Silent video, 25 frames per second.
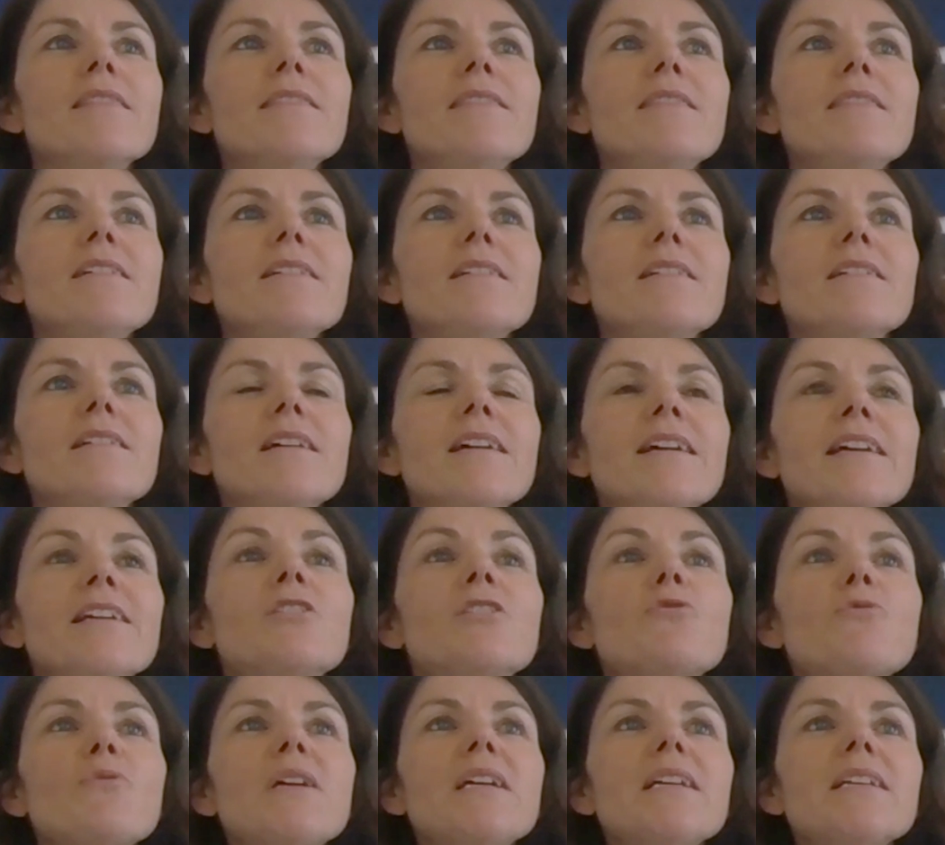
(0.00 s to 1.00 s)
the
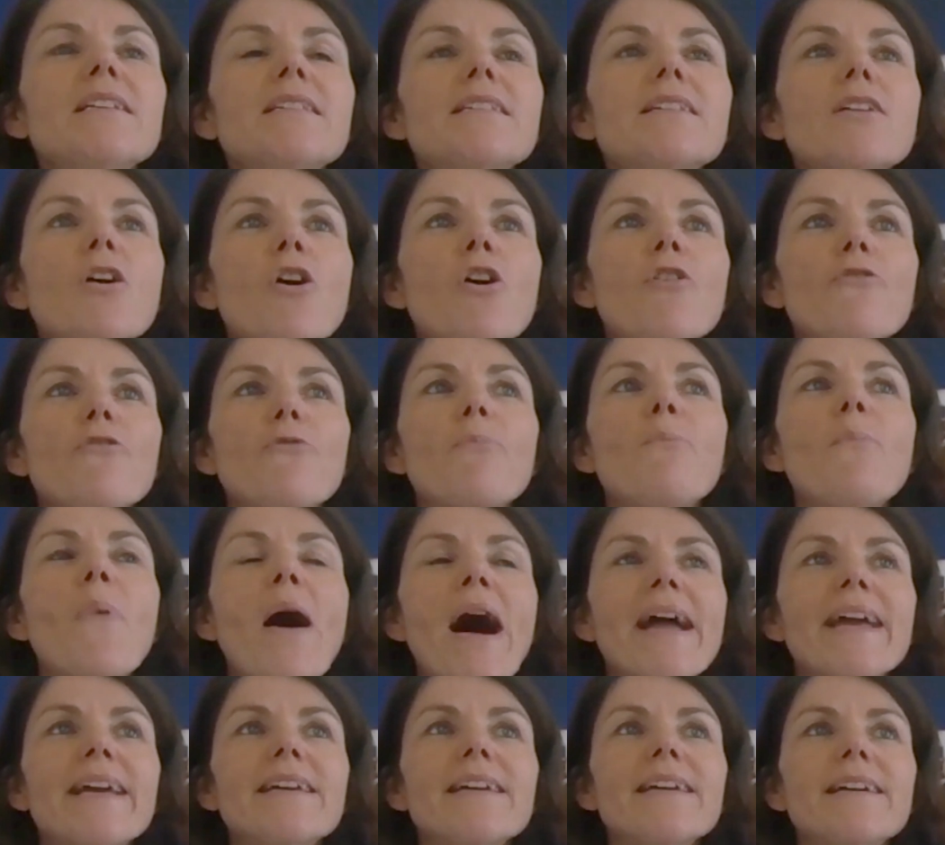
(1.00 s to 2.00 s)
increase of
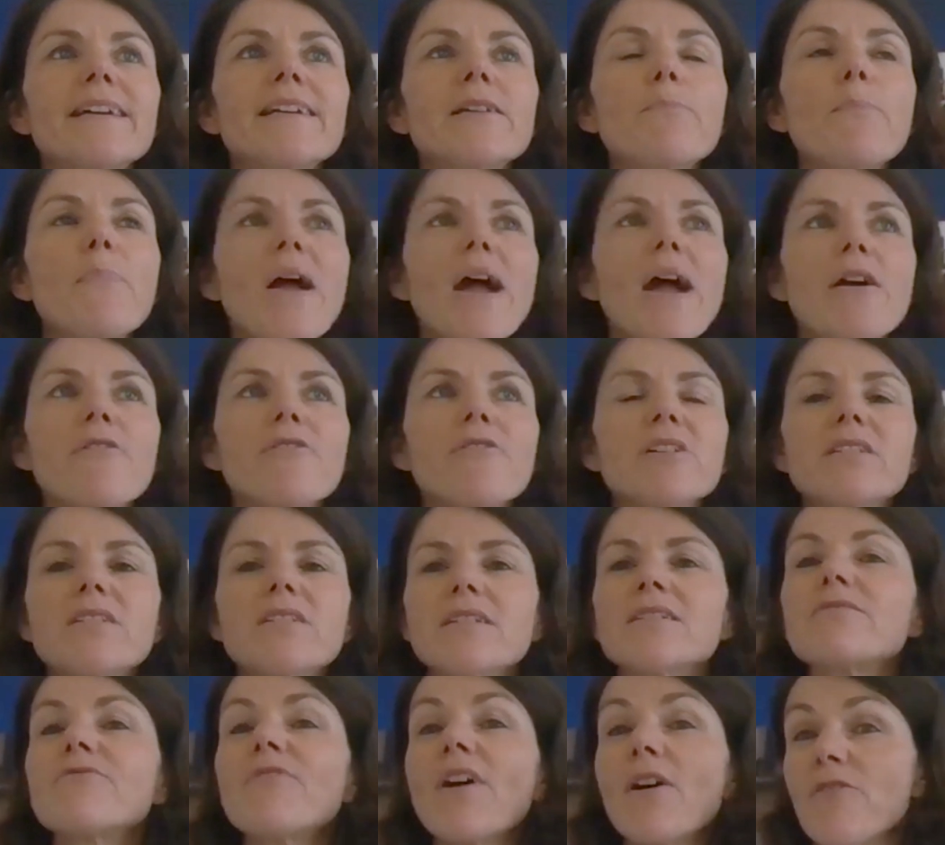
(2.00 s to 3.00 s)
biking in Paris
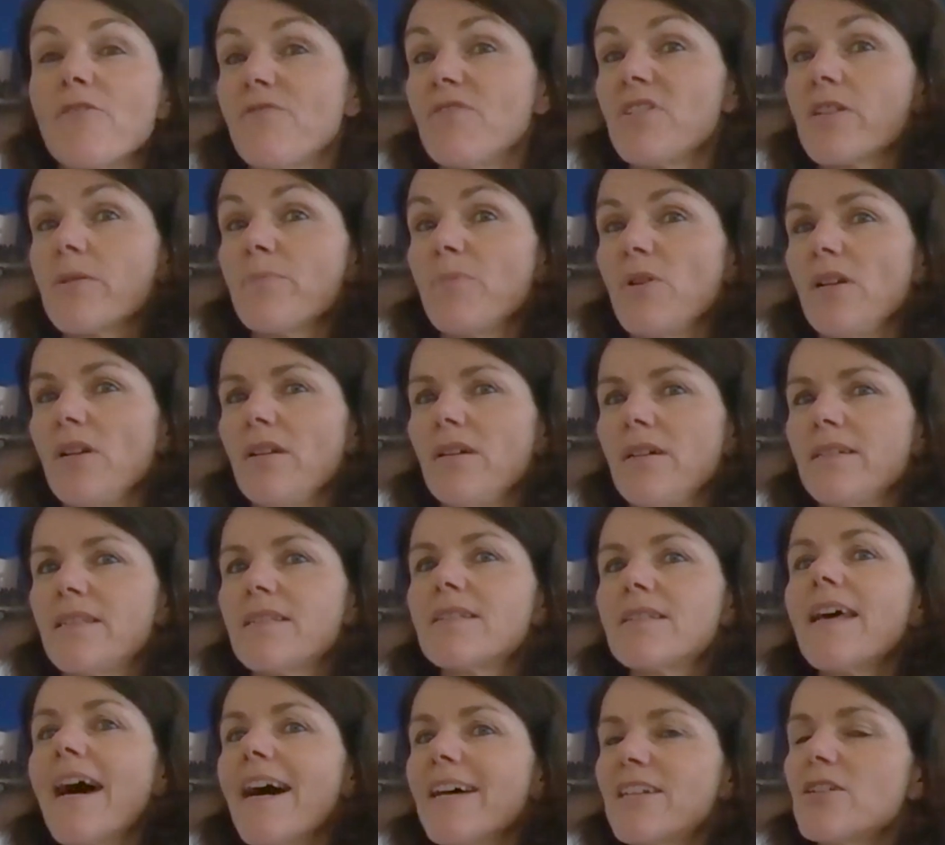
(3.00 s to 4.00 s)
is very visible. It
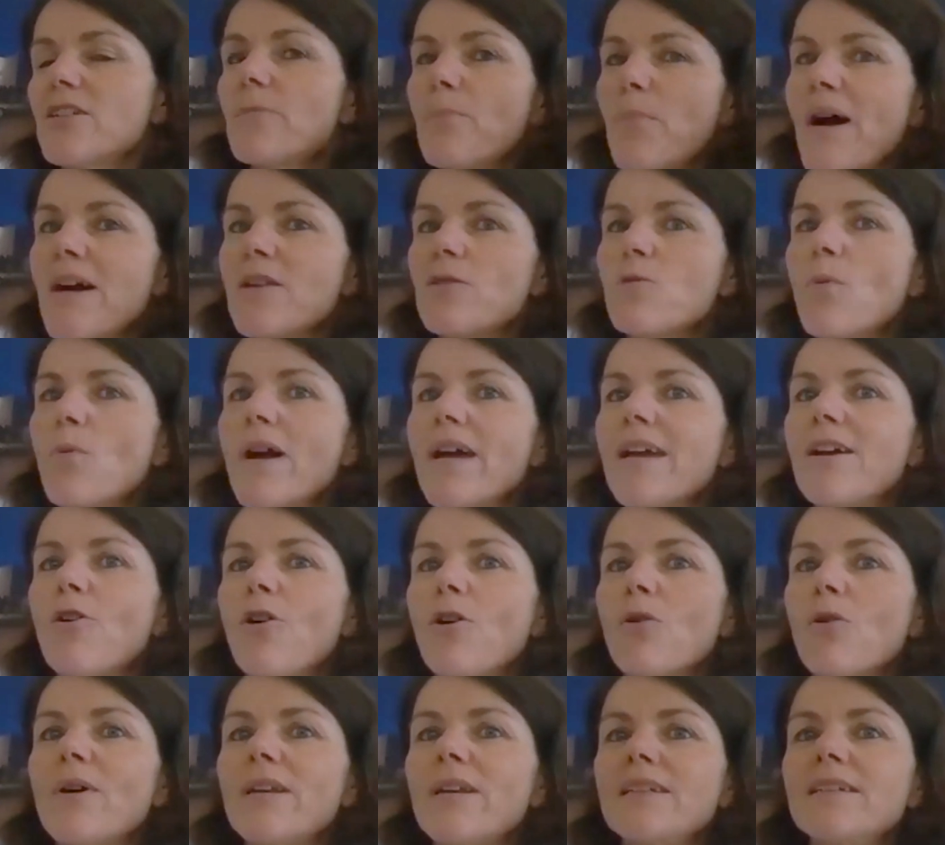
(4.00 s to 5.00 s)
started, by the way,
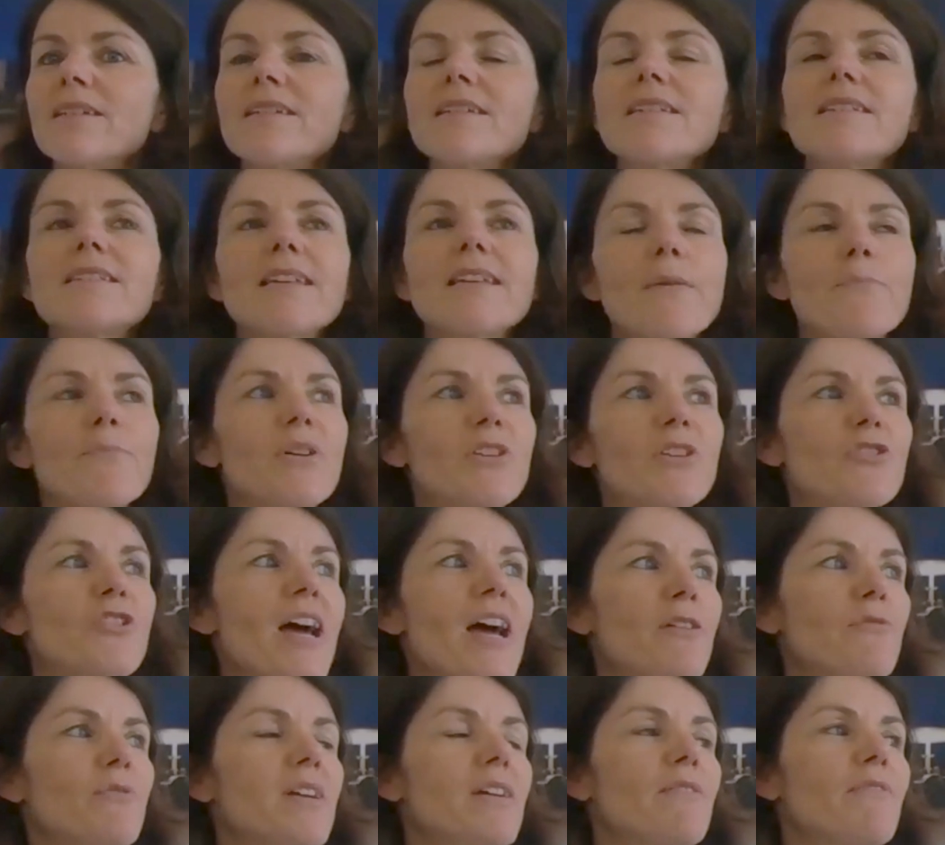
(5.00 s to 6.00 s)
already in December,
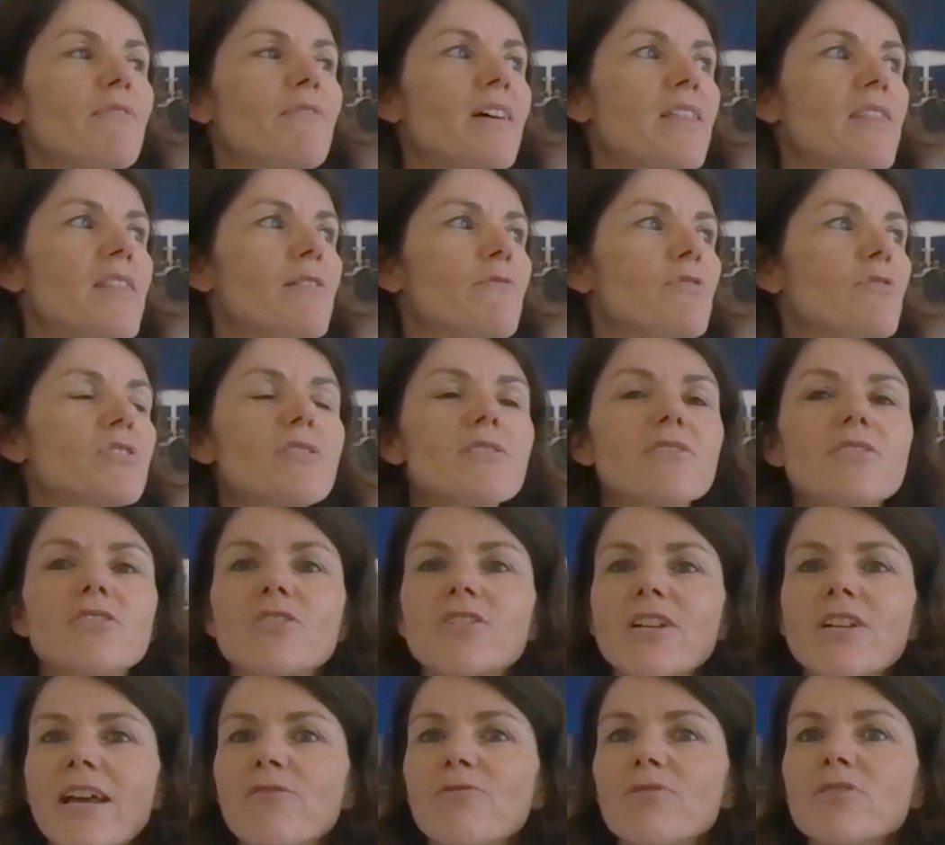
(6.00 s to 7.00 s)
January, when there was this
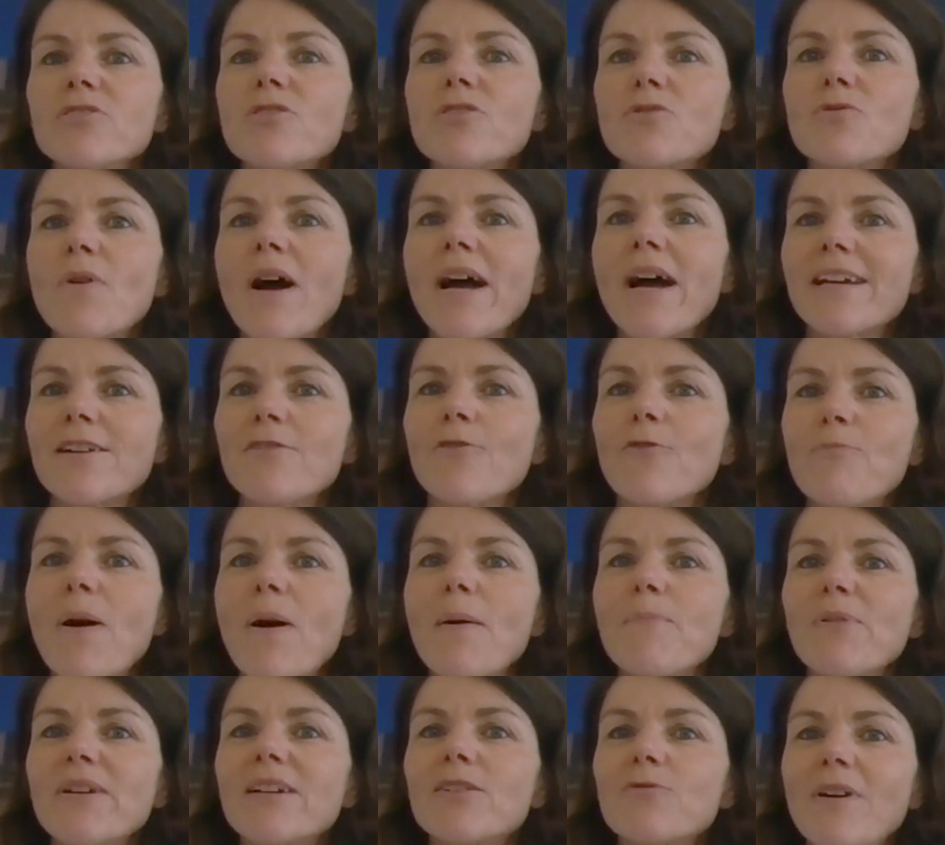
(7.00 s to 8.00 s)
general strike of
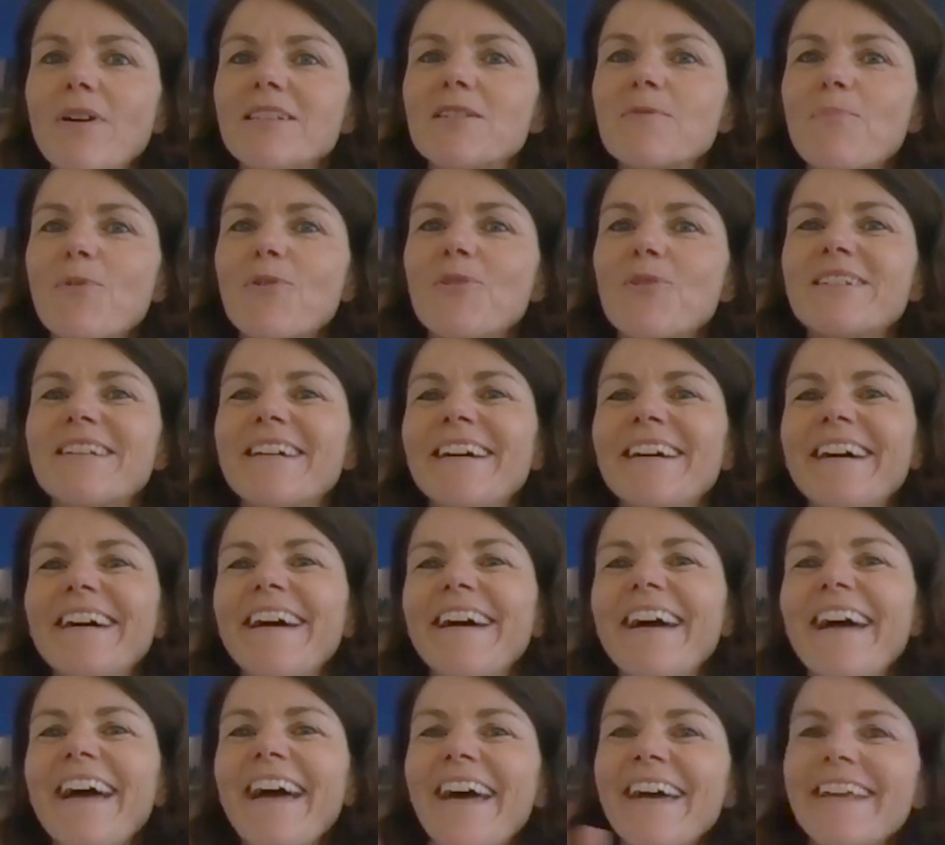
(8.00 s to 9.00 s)
public transport,
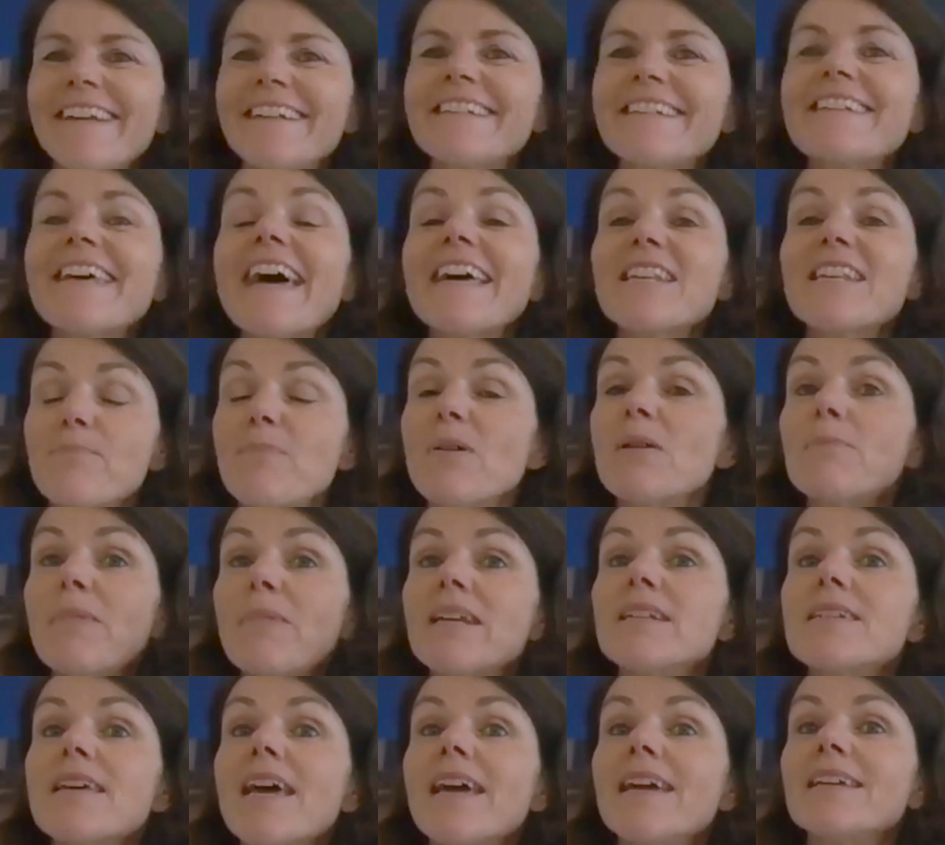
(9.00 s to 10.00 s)
and it has been
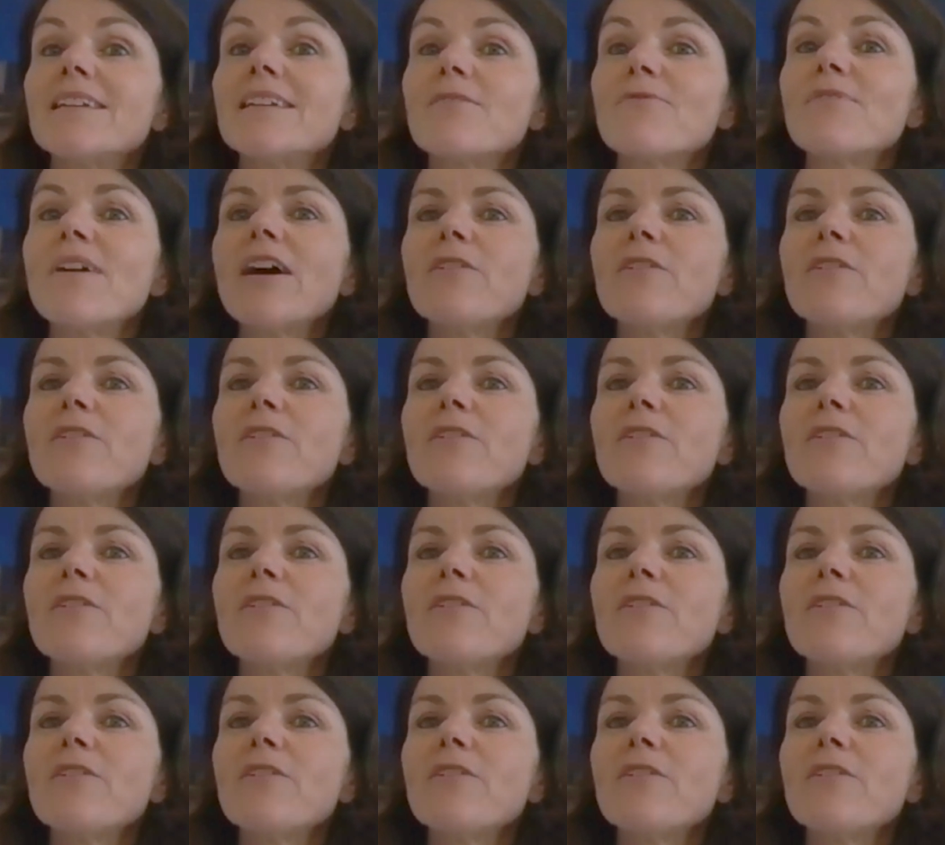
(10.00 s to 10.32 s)
maintained. We